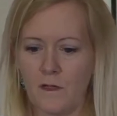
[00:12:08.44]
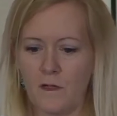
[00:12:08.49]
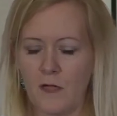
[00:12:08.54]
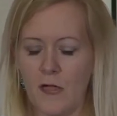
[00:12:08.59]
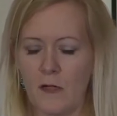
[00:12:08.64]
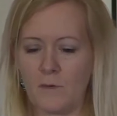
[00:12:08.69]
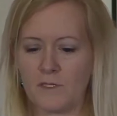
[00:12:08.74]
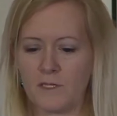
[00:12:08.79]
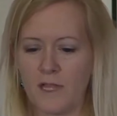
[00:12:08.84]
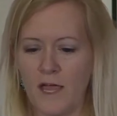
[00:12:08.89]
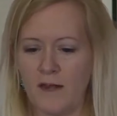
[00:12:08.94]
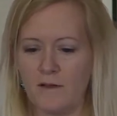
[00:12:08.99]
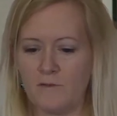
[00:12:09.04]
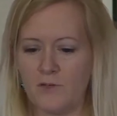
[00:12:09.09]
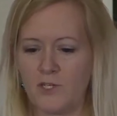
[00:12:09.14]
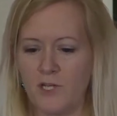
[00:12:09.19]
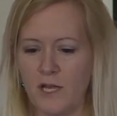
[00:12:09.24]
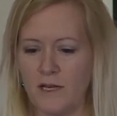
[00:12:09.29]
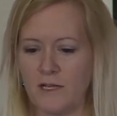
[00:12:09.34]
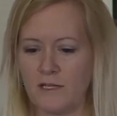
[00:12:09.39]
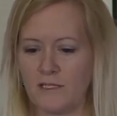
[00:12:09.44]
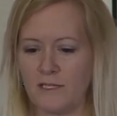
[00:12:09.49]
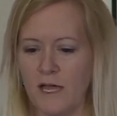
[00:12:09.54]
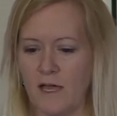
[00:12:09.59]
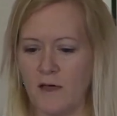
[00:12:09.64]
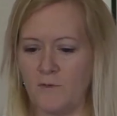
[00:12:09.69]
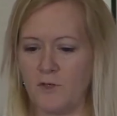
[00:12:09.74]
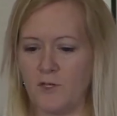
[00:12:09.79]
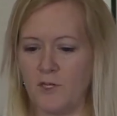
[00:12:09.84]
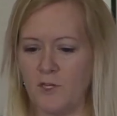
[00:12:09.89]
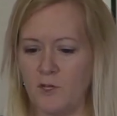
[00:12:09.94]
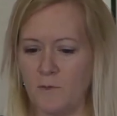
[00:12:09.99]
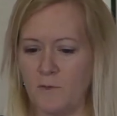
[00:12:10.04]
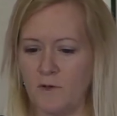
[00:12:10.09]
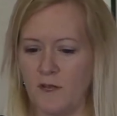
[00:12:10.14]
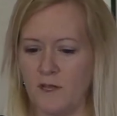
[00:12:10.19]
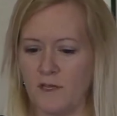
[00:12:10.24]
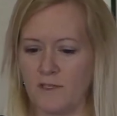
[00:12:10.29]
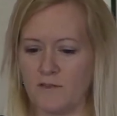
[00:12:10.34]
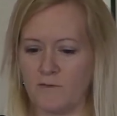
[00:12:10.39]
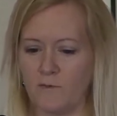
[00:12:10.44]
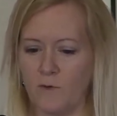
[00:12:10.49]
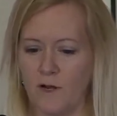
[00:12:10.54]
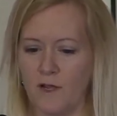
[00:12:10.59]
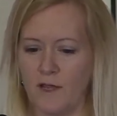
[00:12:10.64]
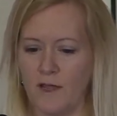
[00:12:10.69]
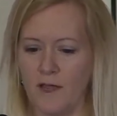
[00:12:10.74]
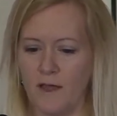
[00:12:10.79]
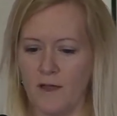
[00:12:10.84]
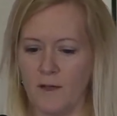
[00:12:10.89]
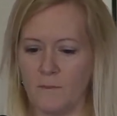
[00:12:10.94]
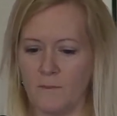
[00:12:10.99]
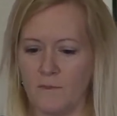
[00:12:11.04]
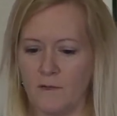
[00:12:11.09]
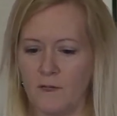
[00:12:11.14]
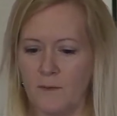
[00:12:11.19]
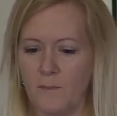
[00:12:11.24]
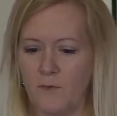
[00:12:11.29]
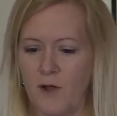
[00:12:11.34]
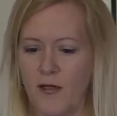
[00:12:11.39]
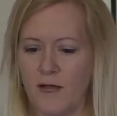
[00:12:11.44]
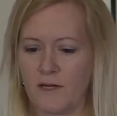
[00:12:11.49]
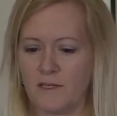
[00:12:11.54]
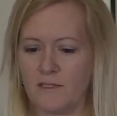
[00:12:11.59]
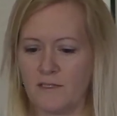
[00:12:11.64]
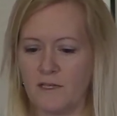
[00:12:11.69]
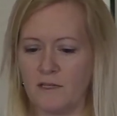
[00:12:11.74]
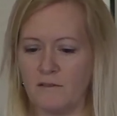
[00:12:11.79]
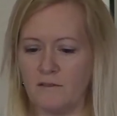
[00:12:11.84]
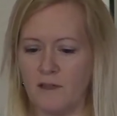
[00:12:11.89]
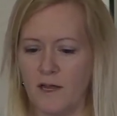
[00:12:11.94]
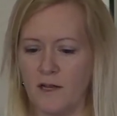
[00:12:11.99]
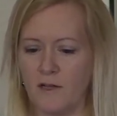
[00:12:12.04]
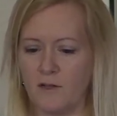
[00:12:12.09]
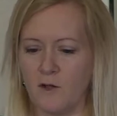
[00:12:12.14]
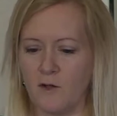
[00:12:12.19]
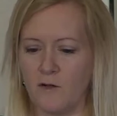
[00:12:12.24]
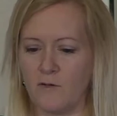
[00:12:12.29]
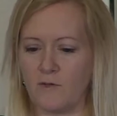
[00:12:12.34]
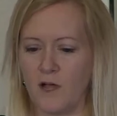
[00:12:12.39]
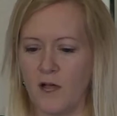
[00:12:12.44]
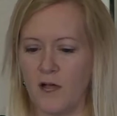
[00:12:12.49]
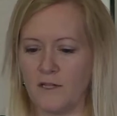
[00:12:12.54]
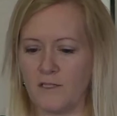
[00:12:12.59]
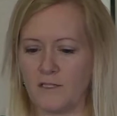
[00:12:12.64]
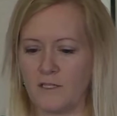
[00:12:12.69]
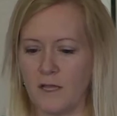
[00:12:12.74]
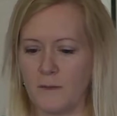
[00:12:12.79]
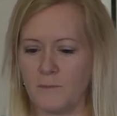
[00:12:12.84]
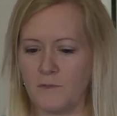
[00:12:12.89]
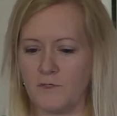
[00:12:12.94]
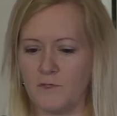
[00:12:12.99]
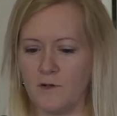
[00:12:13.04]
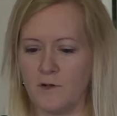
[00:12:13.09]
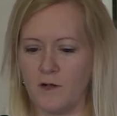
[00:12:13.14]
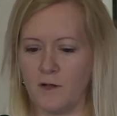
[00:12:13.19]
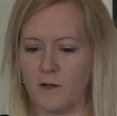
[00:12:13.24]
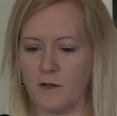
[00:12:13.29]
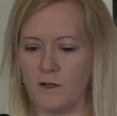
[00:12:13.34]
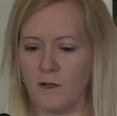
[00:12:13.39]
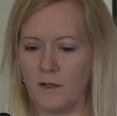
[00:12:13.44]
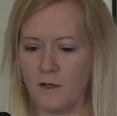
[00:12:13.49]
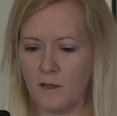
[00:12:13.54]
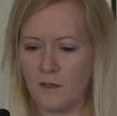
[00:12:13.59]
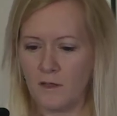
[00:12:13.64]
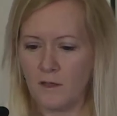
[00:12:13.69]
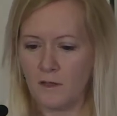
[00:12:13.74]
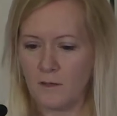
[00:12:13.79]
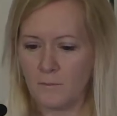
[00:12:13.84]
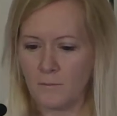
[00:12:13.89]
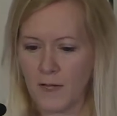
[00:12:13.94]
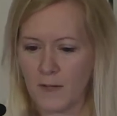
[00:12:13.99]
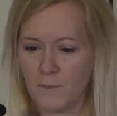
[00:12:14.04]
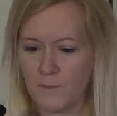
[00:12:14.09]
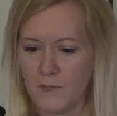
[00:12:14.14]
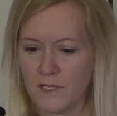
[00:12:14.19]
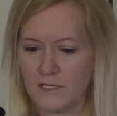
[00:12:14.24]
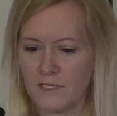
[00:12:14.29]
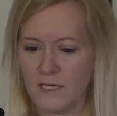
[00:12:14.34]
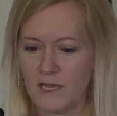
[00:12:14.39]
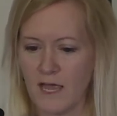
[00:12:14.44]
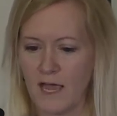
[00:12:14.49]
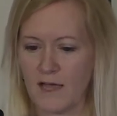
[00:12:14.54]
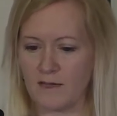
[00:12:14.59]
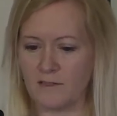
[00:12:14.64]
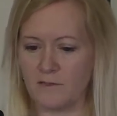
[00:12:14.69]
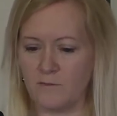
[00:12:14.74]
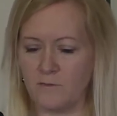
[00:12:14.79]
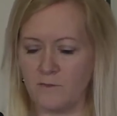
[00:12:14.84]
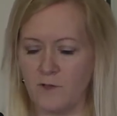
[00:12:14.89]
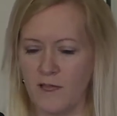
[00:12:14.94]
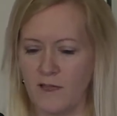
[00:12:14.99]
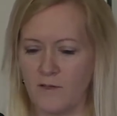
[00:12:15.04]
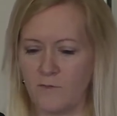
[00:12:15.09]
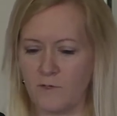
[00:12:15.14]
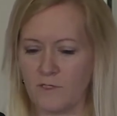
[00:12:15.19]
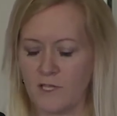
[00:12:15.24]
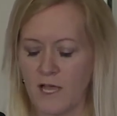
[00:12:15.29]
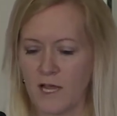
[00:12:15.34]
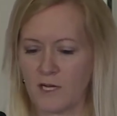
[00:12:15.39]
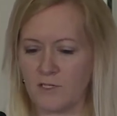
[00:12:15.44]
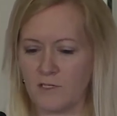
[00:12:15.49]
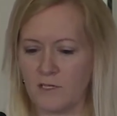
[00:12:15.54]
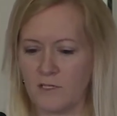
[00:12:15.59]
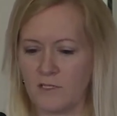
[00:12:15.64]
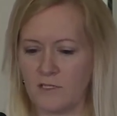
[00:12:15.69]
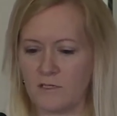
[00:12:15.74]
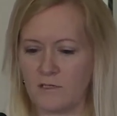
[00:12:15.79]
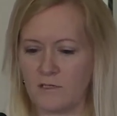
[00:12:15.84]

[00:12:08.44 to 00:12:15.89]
I was kind of shutting down the humanness of what I am, and practicing letting go of concepts during my busy, active life was actually